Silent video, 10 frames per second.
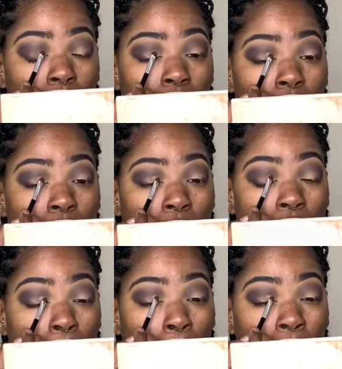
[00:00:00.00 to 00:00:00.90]
So now
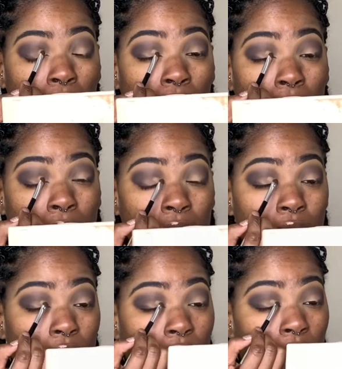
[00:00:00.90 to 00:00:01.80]
I'm applying
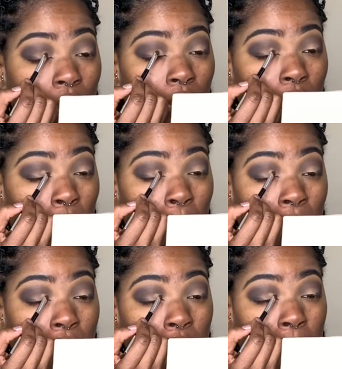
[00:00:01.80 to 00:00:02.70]
the color
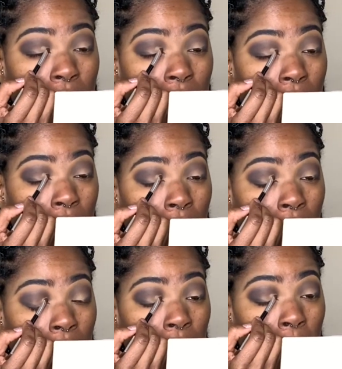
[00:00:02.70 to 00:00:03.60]
Punch Me
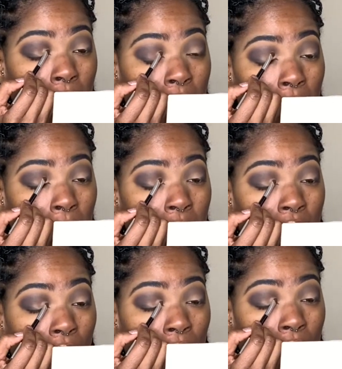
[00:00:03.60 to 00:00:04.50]
Again, the same
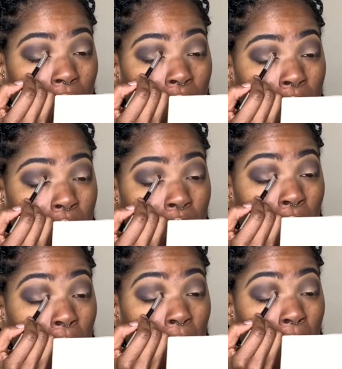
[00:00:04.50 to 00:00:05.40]
shadow that I used
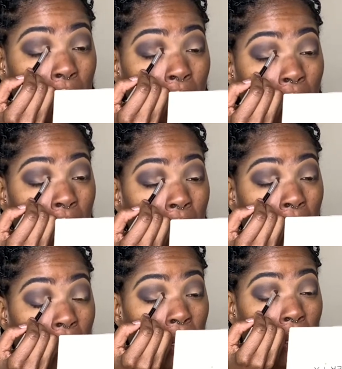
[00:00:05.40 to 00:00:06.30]
earlier
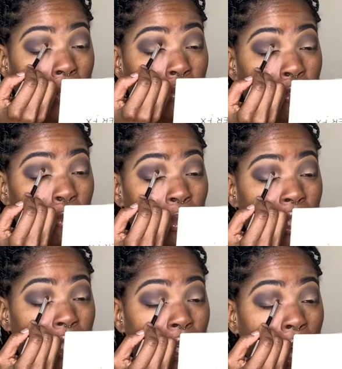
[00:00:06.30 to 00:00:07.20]
to
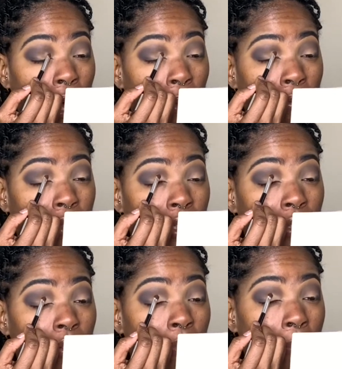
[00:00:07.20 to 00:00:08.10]
blend out
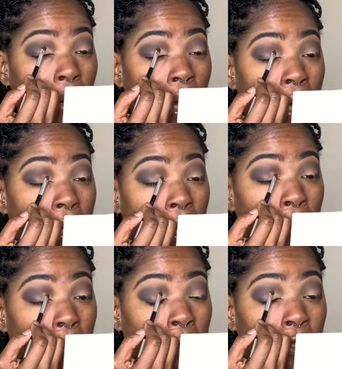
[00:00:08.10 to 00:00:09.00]
my
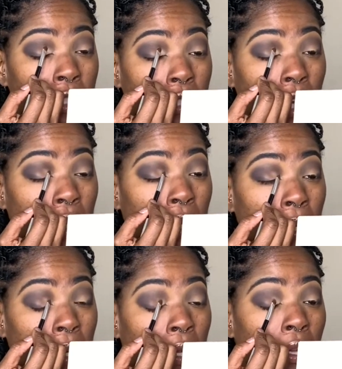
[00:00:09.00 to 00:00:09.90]
crease color.
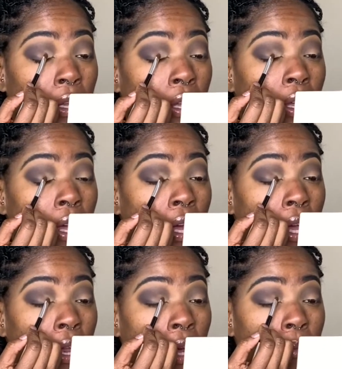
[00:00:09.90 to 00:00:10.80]

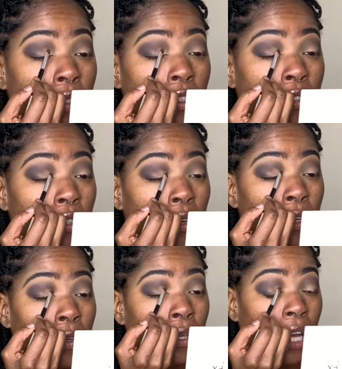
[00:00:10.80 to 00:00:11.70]
And I'm just going
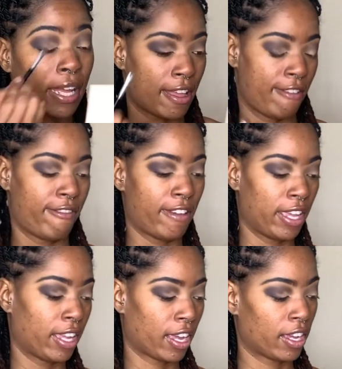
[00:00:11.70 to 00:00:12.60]
to create a
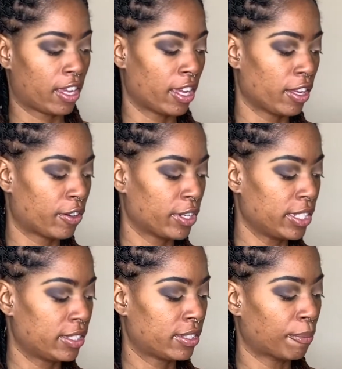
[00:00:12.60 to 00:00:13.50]
fake cut
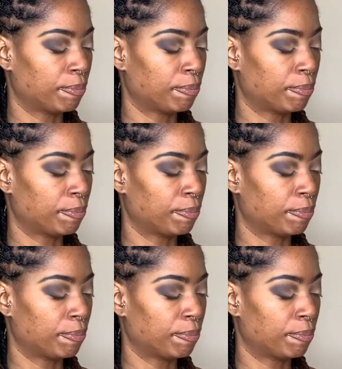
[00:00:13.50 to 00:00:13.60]
crease.